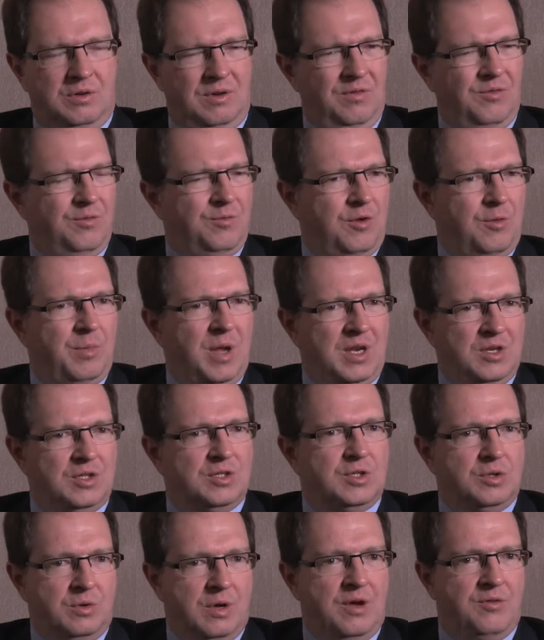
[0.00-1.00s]
or even for
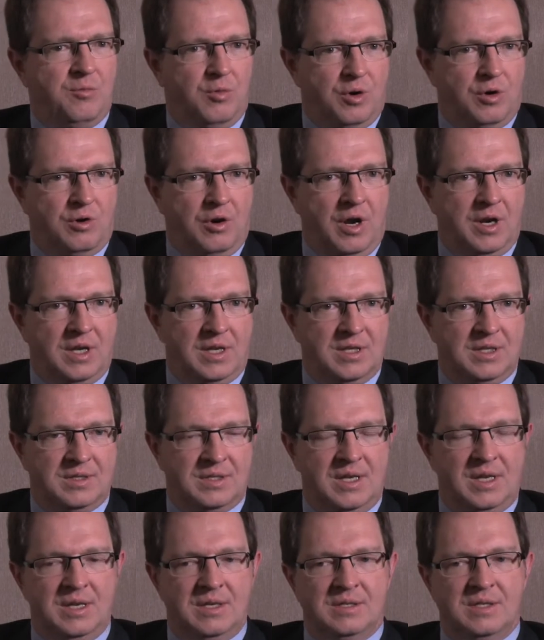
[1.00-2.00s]
patients who have more chronic
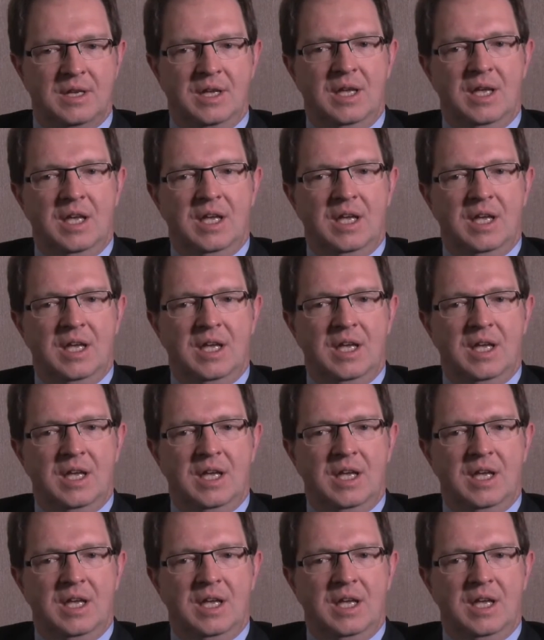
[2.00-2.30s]
disease,